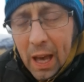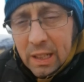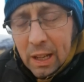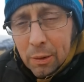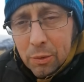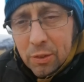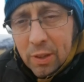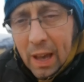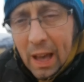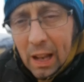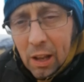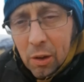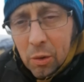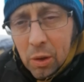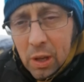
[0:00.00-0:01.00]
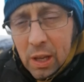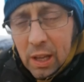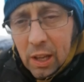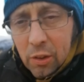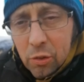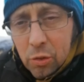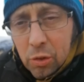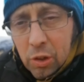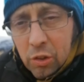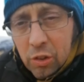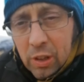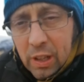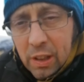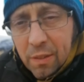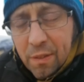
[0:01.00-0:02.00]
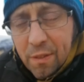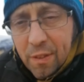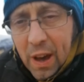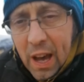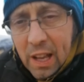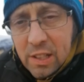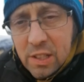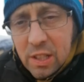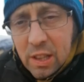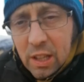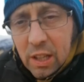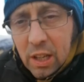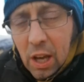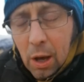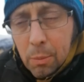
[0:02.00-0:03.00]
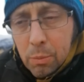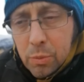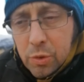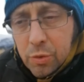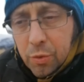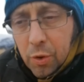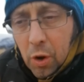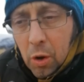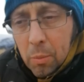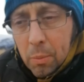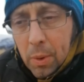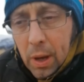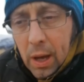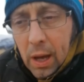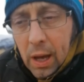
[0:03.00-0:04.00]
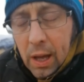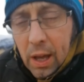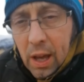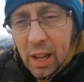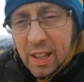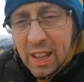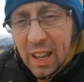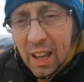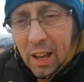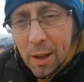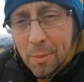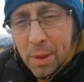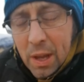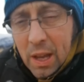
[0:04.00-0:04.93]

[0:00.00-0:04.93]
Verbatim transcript: Now tallow is traditionally the fat that comes from uh, a deer